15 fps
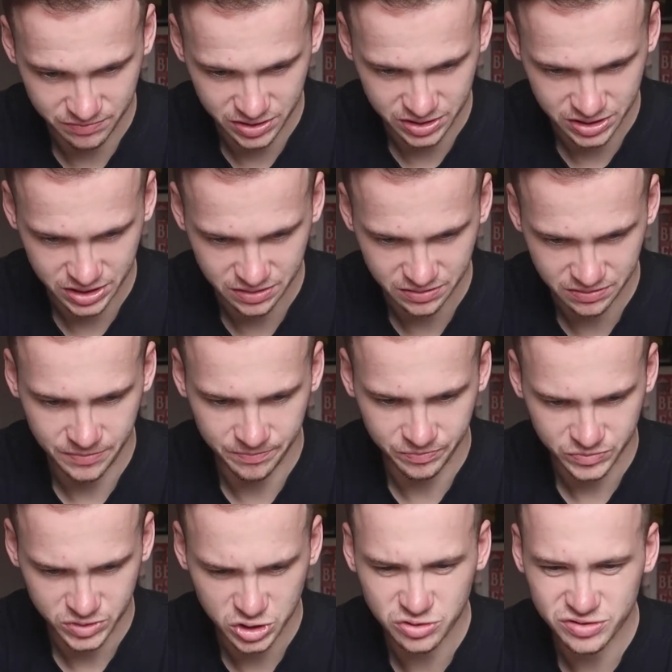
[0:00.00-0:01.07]
Okay.
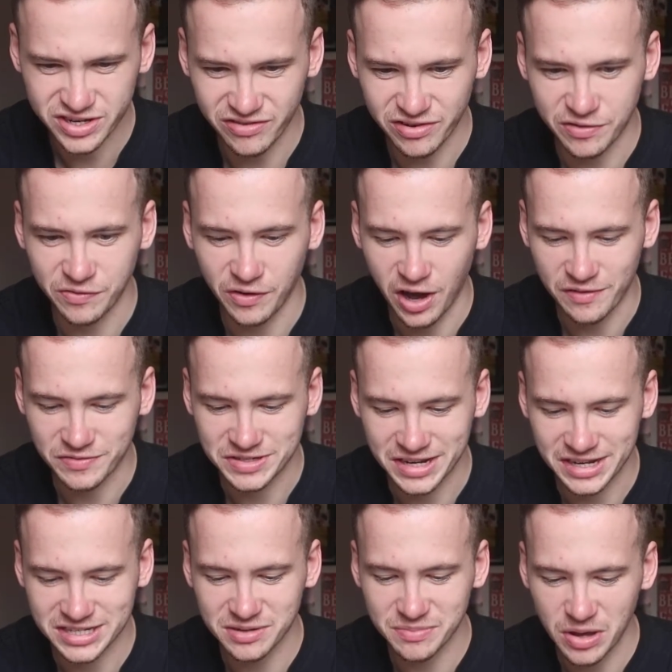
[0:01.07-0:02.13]
Um, 275.
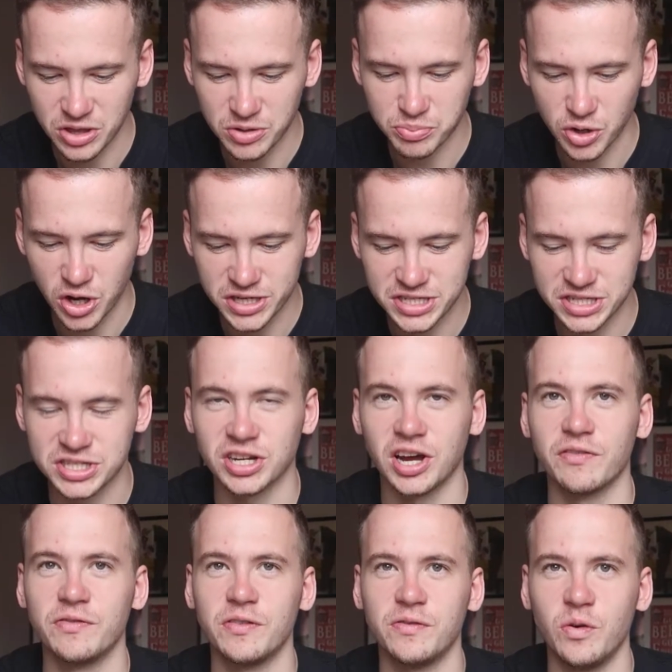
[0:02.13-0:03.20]
See, it's a bit on the pricey
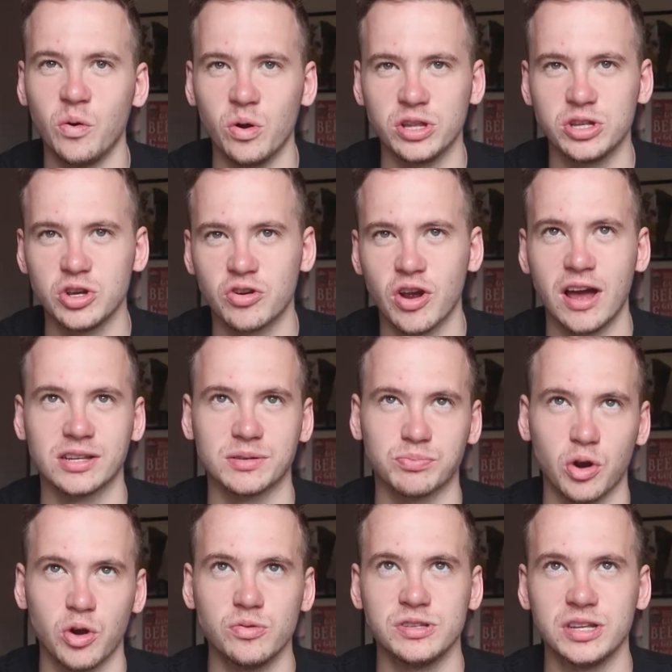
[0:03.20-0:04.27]
side for 42 grams of
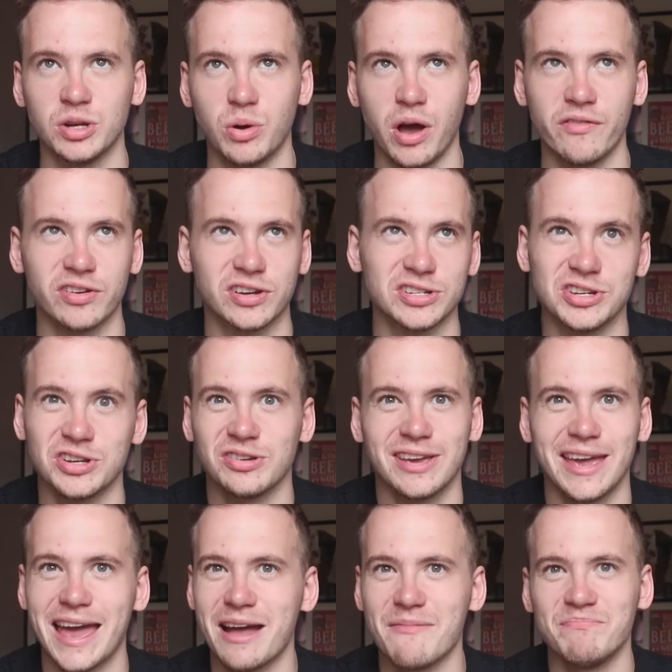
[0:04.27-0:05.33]
protein or whatever, because you can
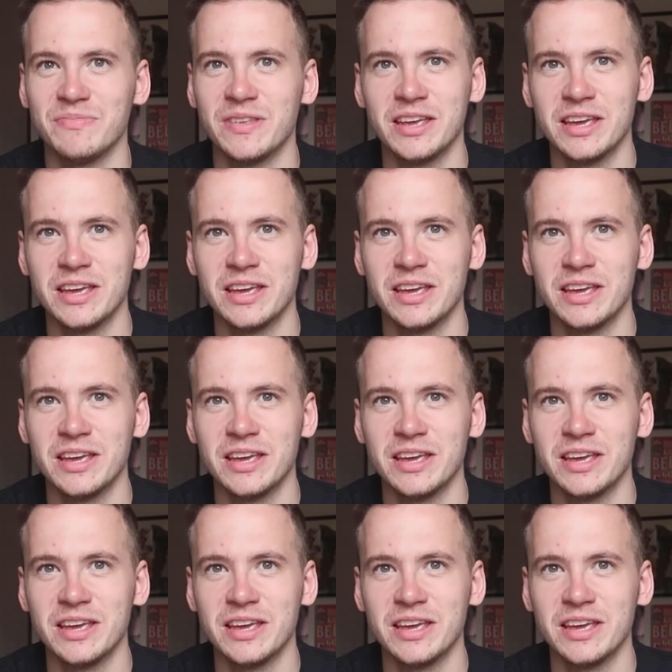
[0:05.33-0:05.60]
get